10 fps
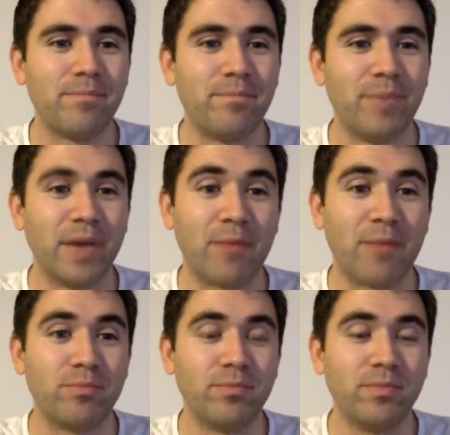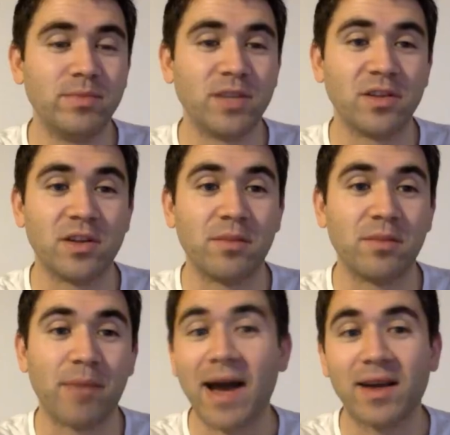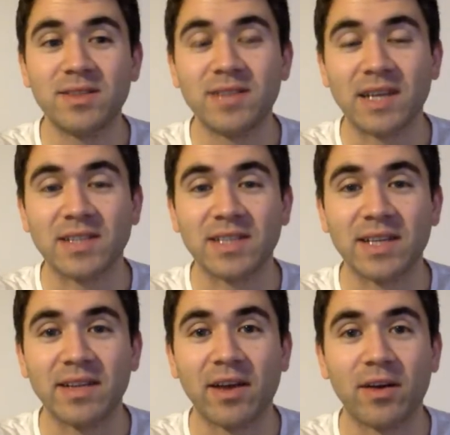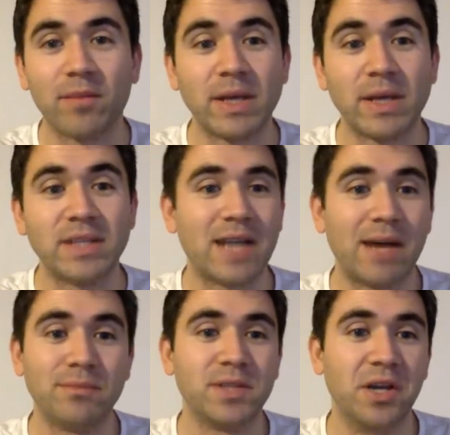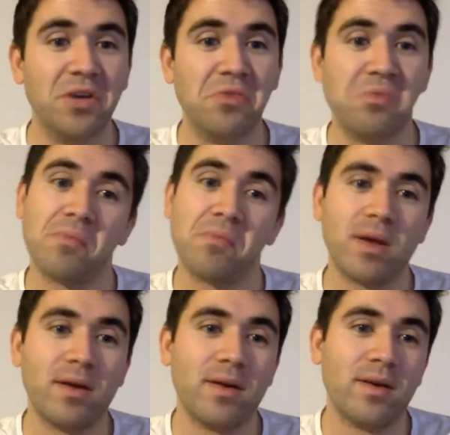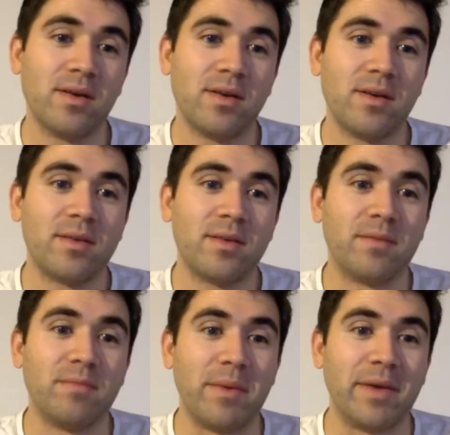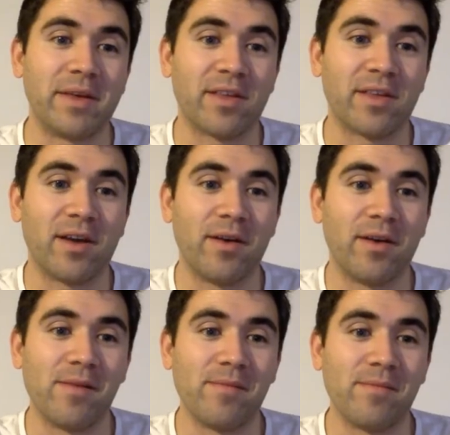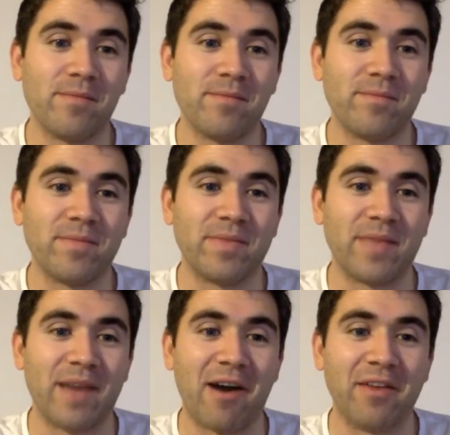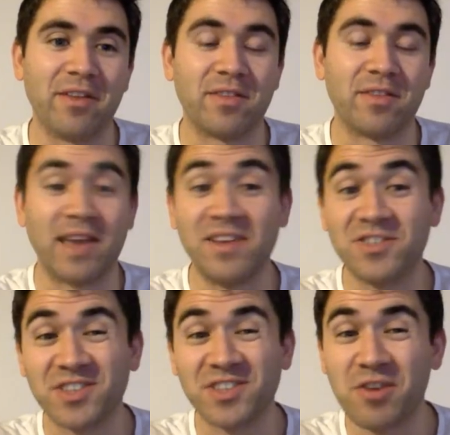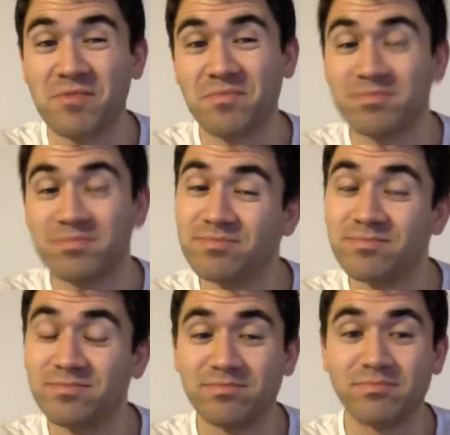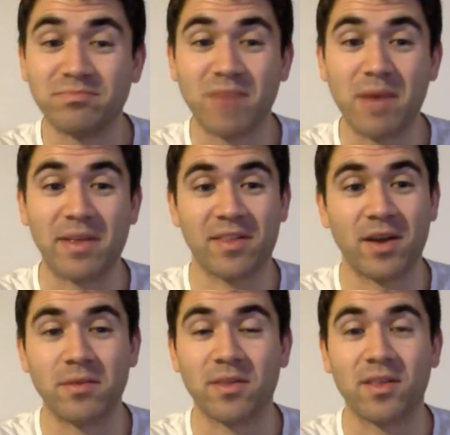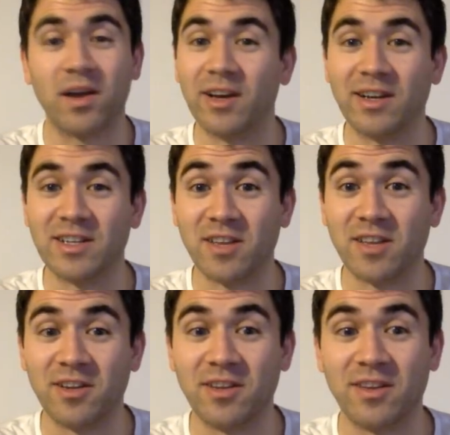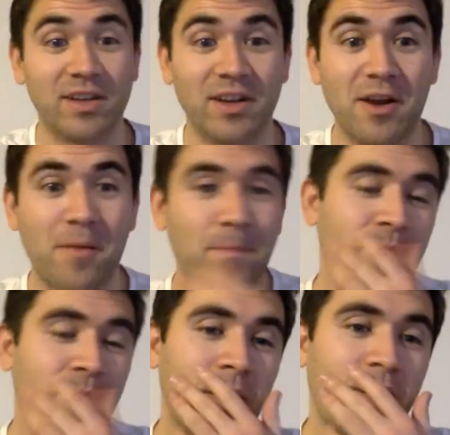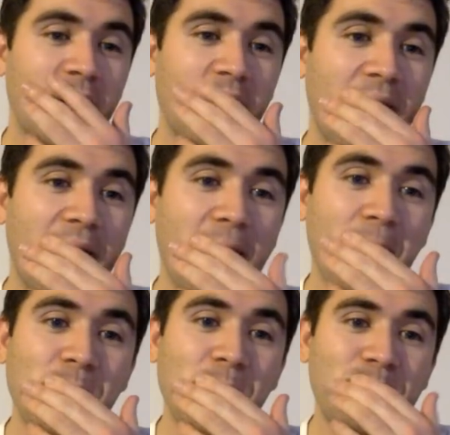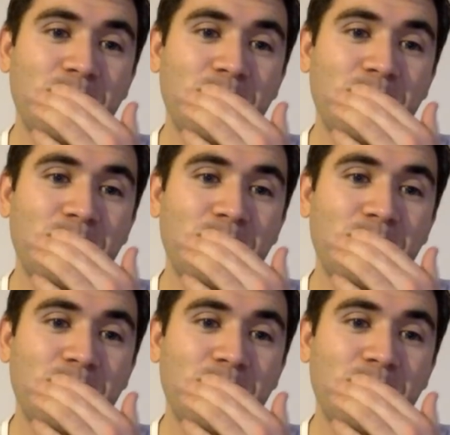But yeah, Sunderland in the back, that's it. They got Big Sam, so maybe it's they're out of the danger zone. Maybe it's time to start looking at Sunderland. I don't know.